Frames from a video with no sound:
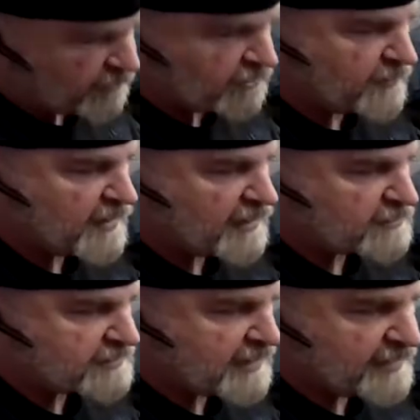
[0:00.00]
You want to put the
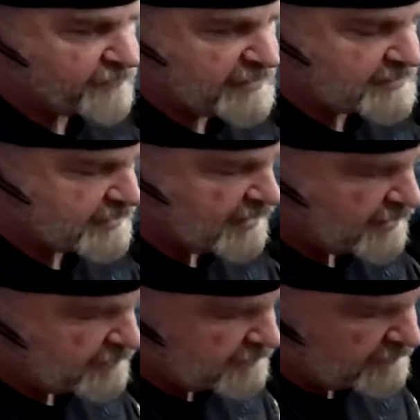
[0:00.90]
metal side
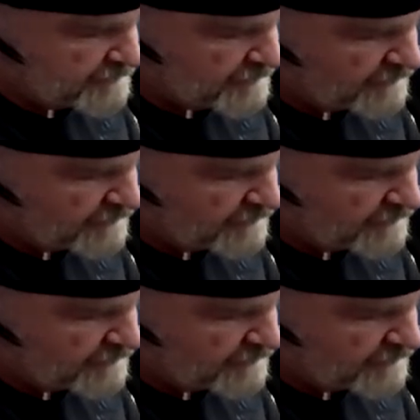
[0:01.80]
facing out.